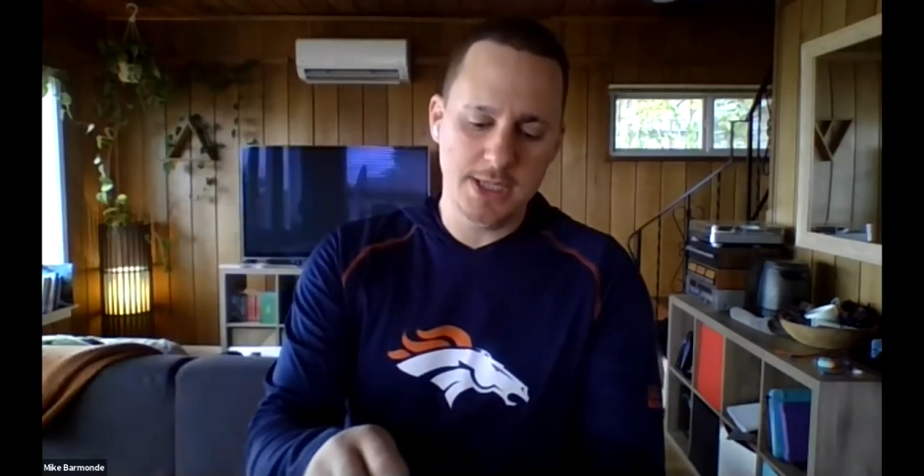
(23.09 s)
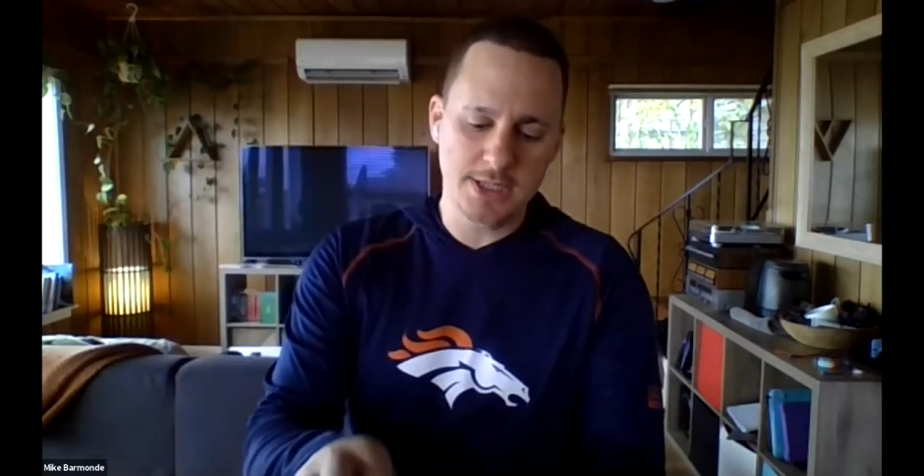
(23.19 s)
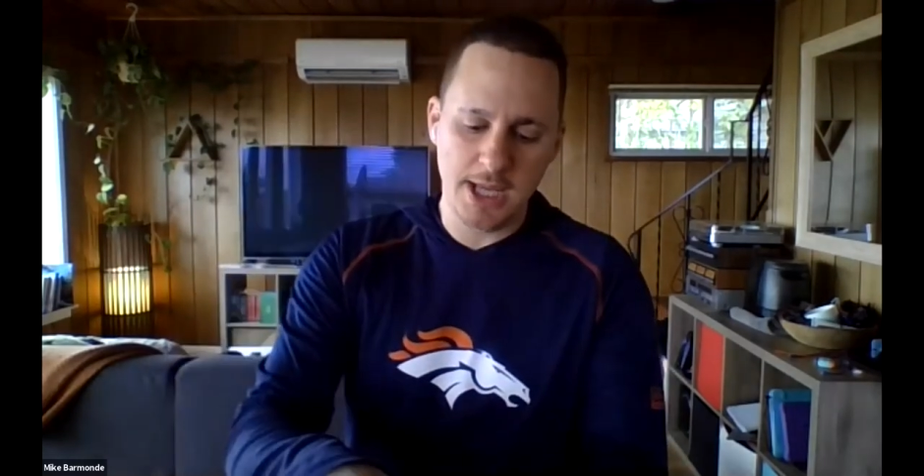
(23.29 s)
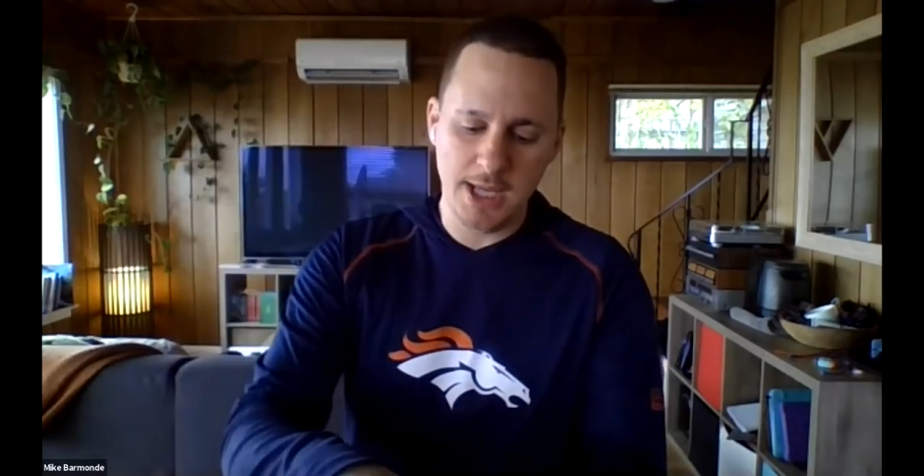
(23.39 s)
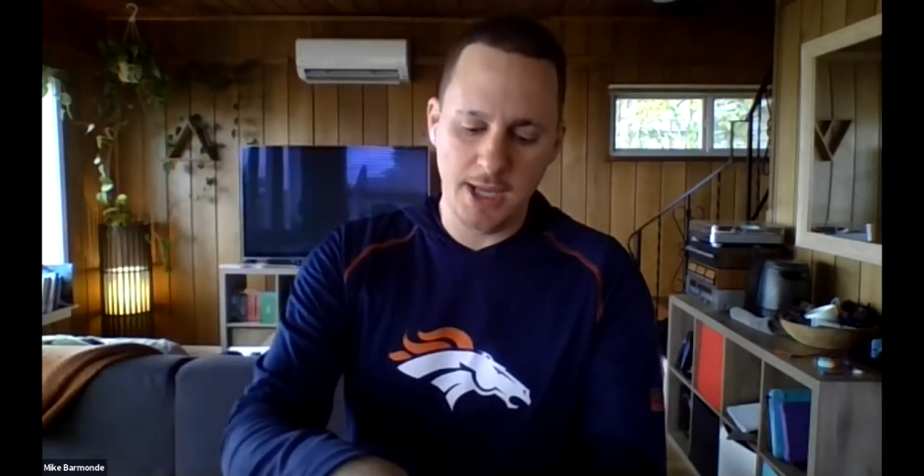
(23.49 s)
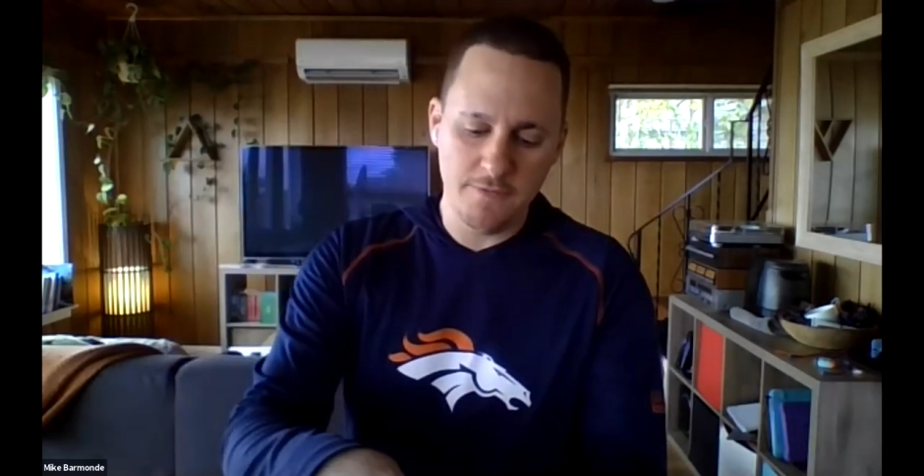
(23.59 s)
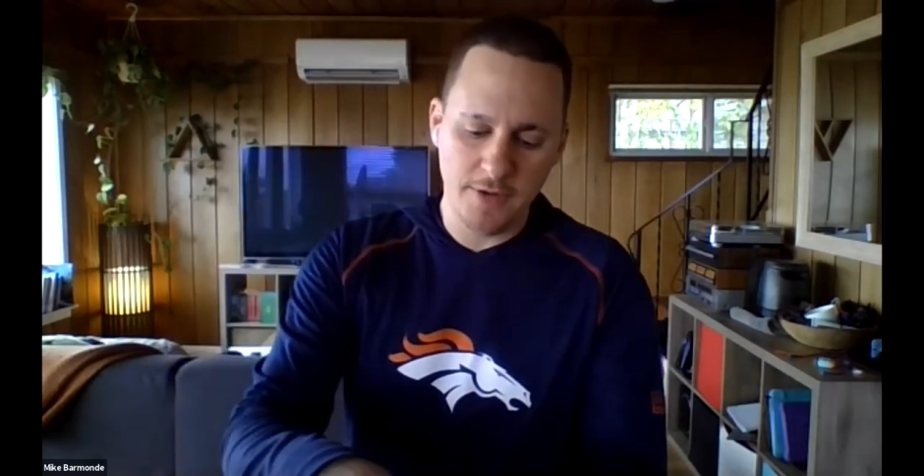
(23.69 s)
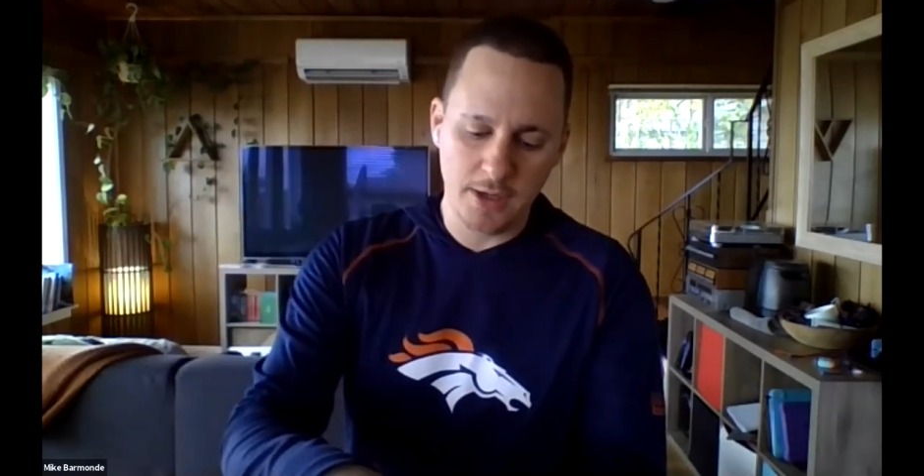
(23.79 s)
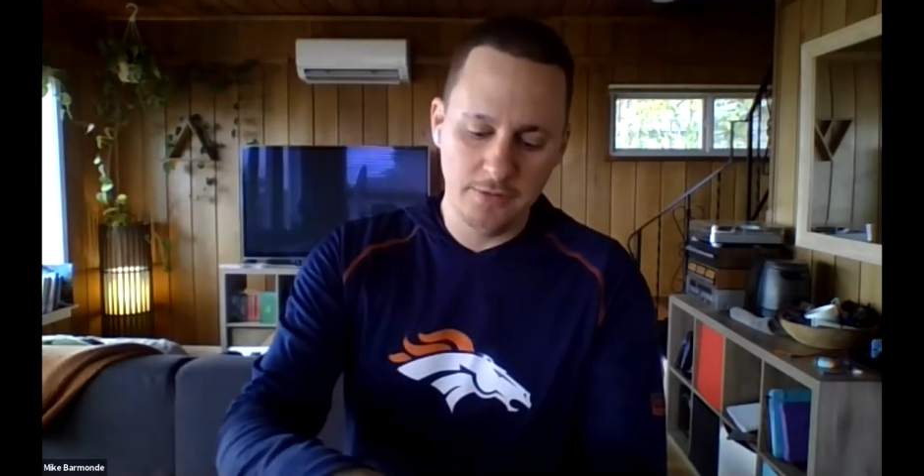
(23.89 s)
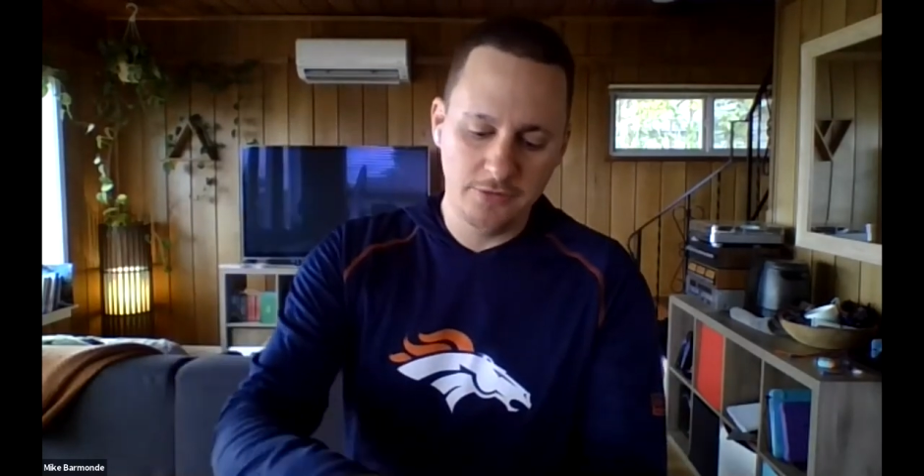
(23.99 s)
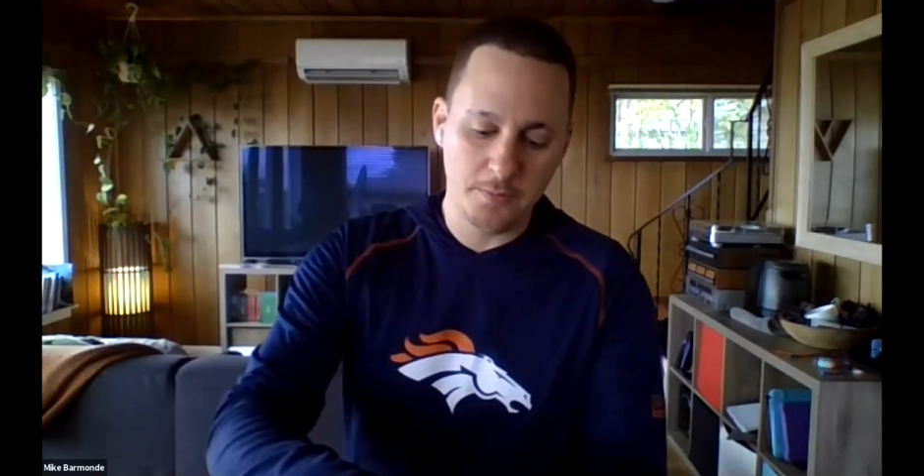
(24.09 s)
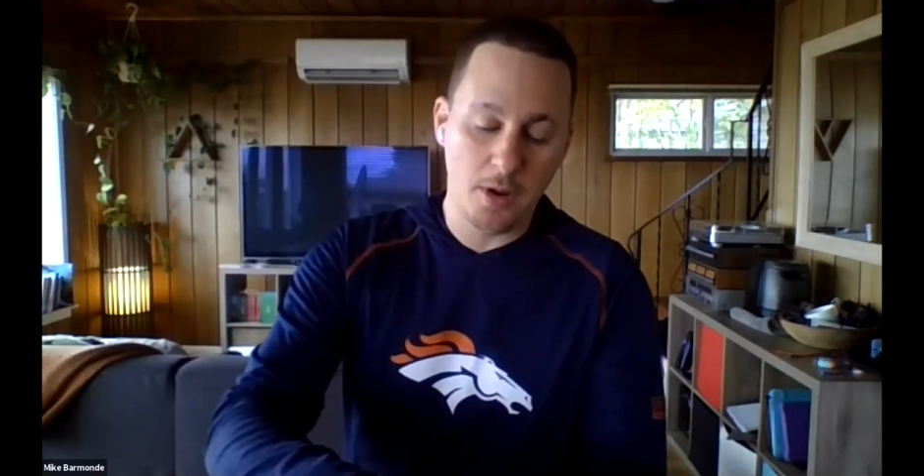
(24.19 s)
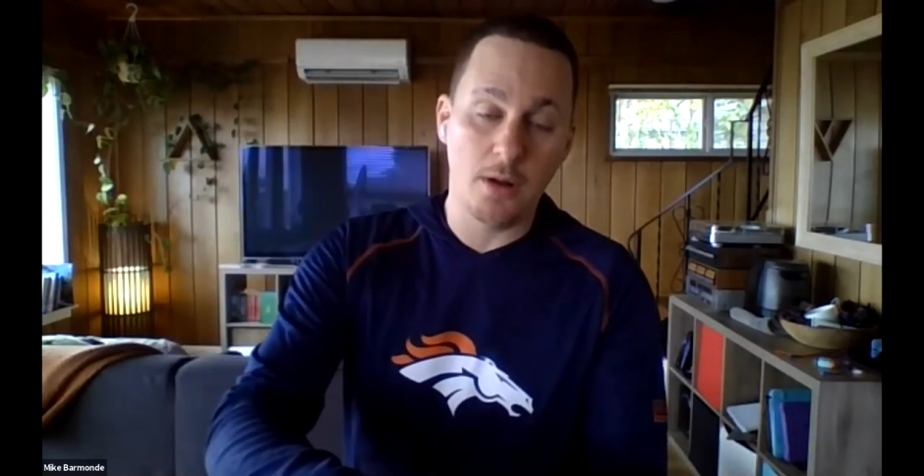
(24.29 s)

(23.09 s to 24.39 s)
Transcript: is a very